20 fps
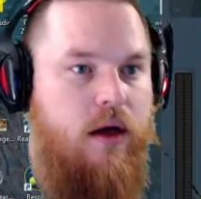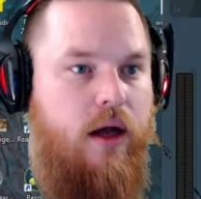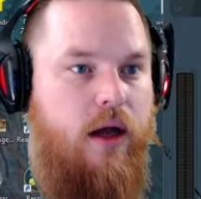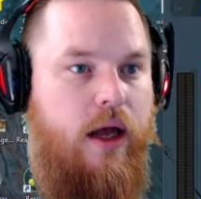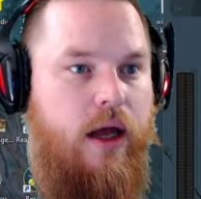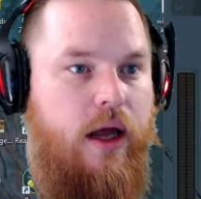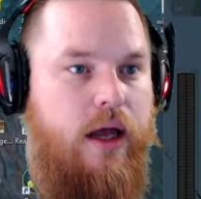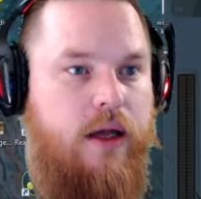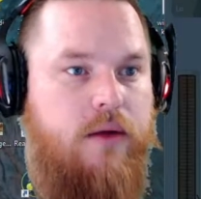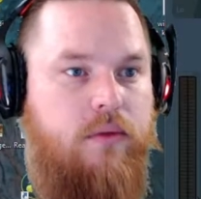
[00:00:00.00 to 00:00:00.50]
I
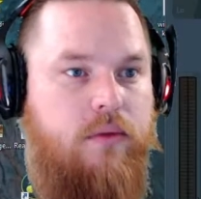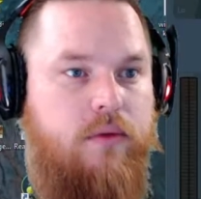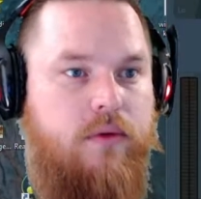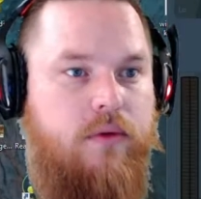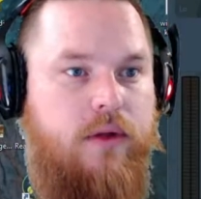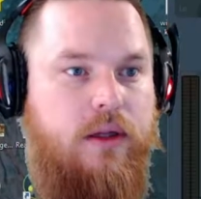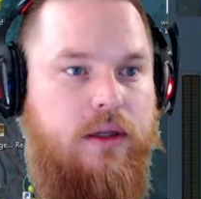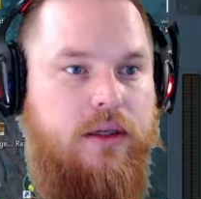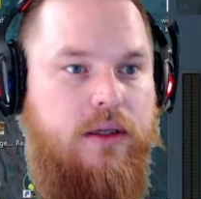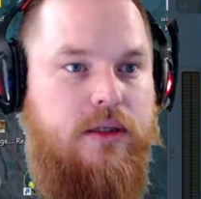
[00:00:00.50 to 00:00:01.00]
hate
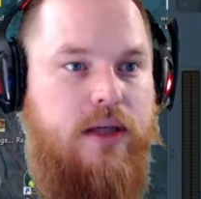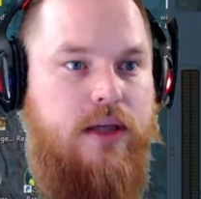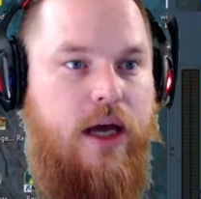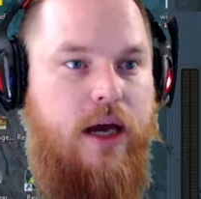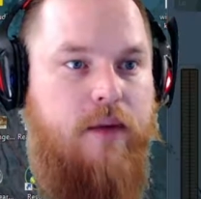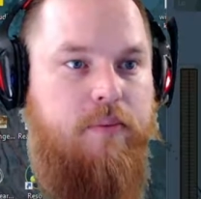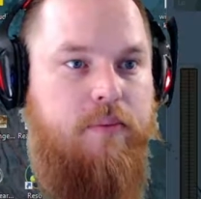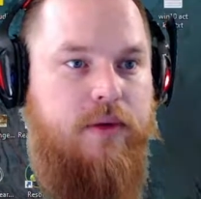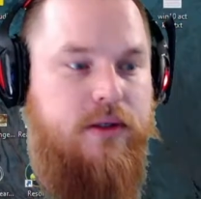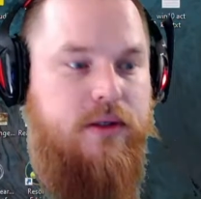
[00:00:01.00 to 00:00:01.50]
that this
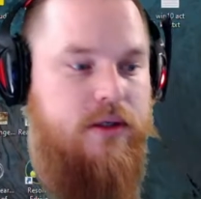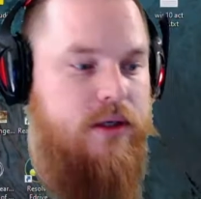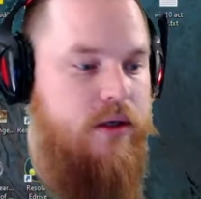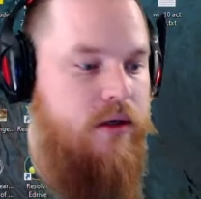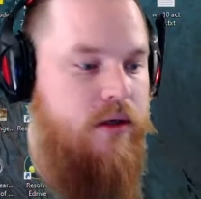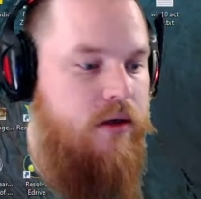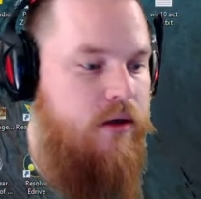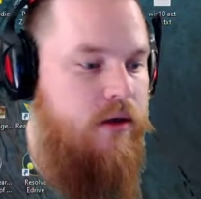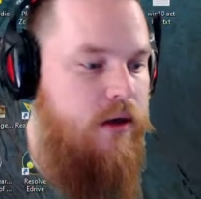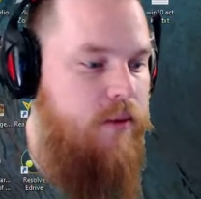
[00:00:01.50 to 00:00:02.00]
happens
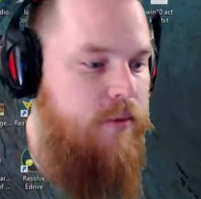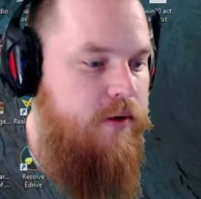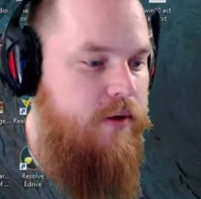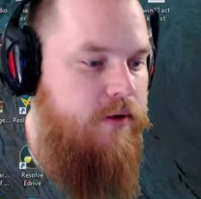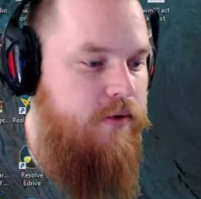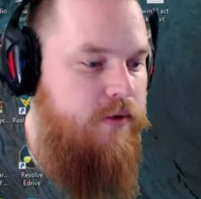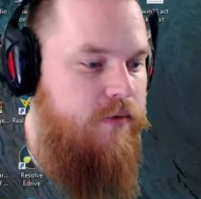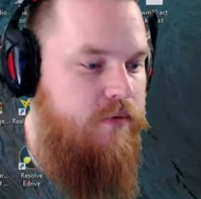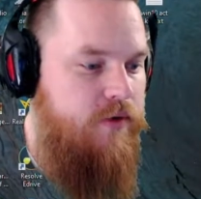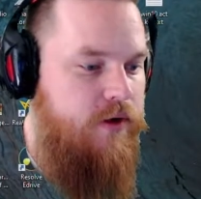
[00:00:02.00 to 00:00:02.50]
now. I'm going
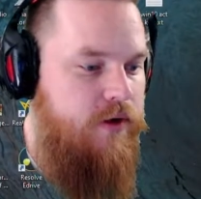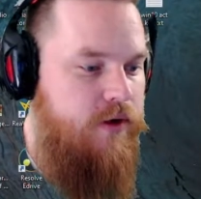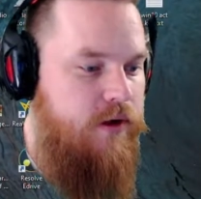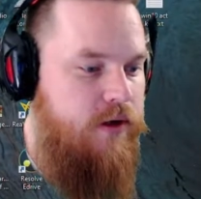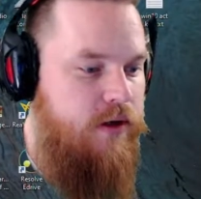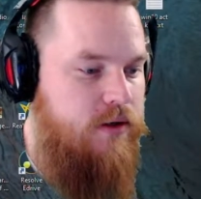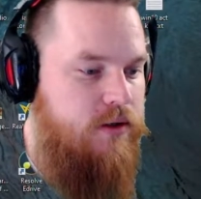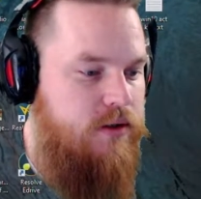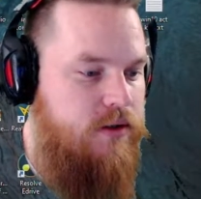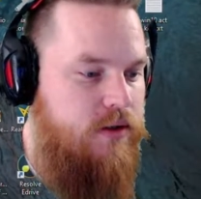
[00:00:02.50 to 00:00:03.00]
to have to figure
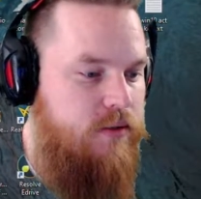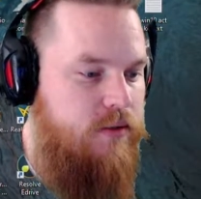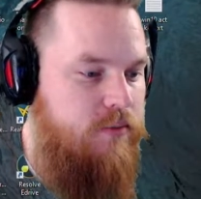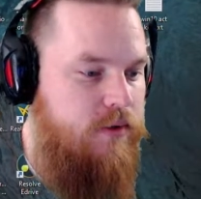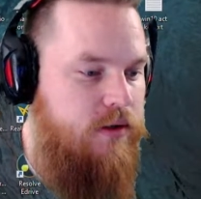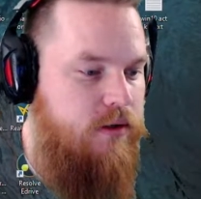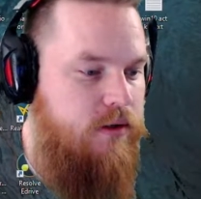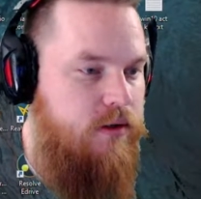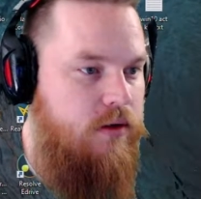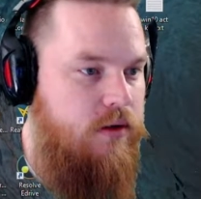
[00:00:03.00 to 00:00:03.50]
out
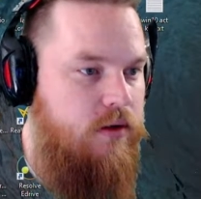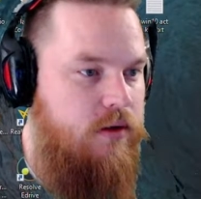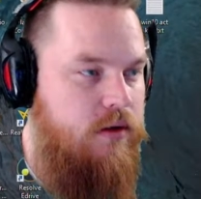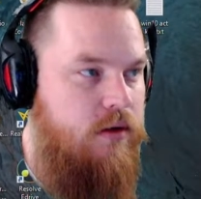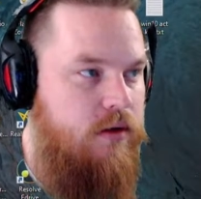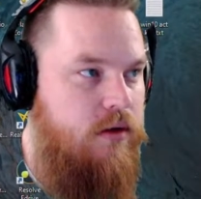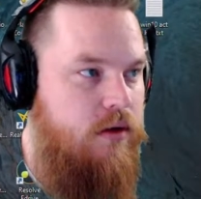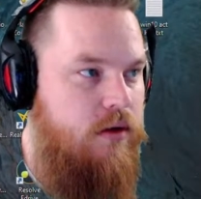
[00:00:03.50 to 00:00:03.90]
something to...